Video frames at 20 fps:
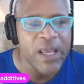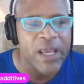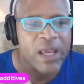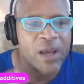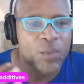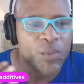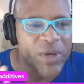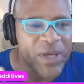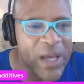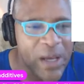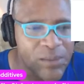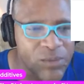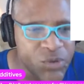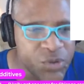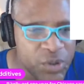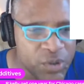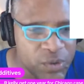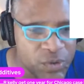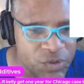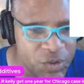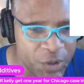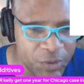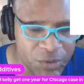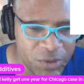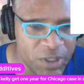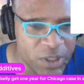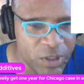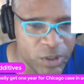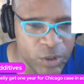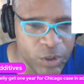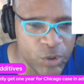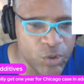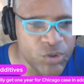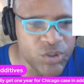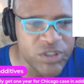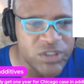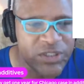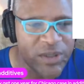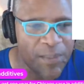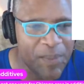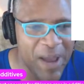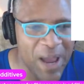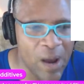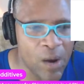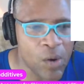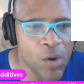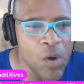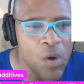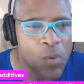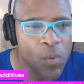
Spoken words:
and we come to certain conclusions about